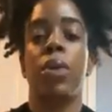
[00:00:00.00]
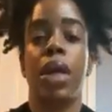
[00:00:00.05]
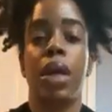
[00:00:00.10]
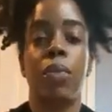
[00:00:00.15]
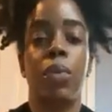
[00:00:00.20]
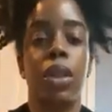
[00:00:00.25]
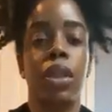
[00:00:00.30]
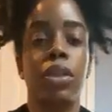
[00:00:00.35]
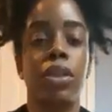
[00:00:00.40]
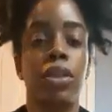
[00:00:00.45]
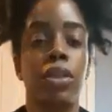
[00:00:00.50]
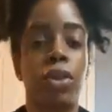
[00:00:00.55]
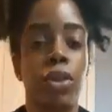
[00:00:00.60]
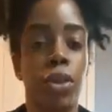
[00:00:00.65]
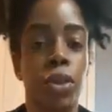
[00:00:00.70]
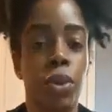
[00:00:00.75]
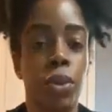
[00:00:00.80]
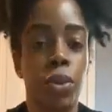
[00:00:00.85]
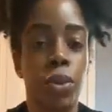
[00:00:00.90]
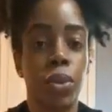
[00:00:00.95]
what I wanted to
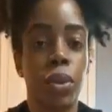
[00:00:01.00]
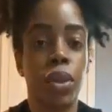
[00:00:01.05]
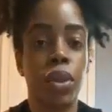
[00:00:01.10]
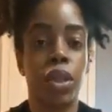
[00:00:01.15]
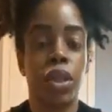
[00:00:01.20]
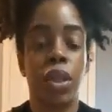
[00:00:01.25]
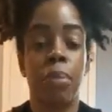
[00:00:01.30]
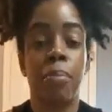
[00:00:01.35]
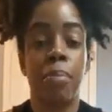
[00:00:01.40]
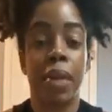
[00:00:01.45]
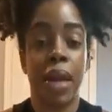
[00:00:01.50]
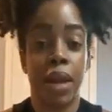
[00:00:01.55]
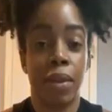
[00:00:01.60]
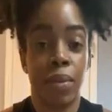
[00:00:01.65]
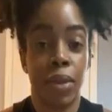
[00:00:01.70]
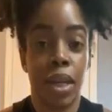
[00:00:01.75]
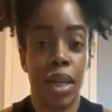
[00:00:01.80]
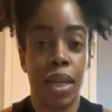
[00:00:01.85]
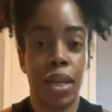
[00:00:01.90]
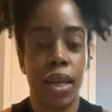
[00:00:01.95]
do to the
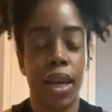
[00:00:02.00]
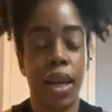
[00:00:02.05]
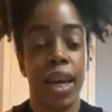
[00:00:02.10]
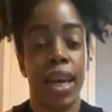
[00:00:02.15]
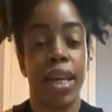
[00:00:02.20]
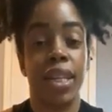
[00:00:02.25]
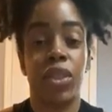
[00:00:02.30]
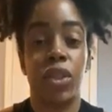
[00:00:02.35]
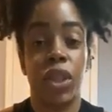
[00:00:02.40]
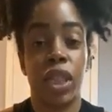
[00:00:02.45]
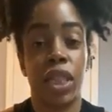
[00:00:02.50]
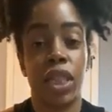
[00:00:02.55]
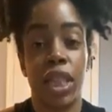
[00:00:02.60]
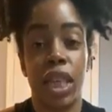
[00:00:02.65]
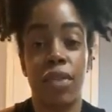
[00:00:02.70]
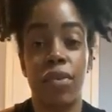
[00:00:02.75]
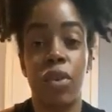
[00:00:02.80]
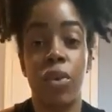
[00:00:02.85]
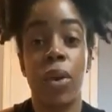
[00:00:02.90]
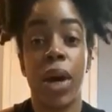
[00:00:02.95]
married is
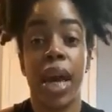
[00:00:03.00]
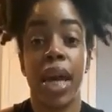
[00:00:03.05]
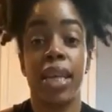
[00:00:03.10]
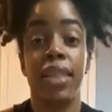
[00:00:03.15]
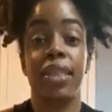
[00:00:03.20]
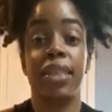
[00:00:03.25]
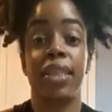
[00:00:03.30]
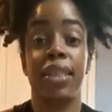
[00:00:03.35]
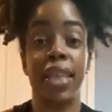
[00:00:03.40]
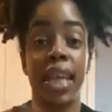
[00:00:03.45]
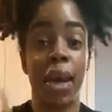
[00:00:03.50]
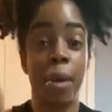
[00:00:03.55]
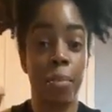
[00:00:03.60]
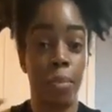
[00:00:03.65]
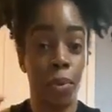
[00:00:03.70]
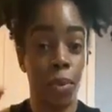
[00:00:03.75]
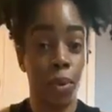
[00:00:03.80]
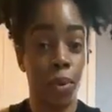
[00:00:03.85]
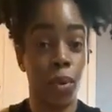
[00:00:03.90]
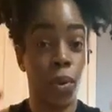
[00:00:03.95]
just give you a
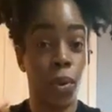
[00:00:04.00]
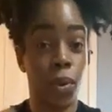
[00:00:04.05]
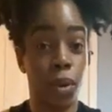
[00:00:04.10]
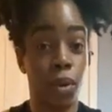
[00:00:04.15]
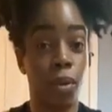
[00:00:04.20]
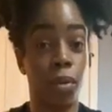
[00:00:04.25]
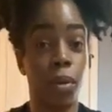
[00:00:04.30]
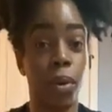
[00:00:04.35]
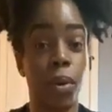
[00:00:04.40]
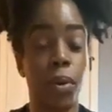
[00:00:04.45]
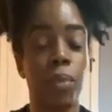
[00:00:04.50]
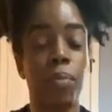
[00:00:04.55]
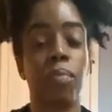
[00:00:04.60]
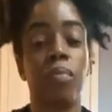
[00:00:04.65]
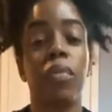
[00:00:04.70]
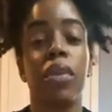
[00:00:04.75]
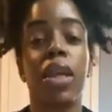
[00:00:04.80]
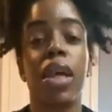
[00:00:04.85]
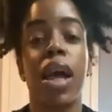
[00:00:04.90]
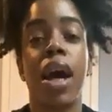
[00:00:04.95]
sample, quote unquote,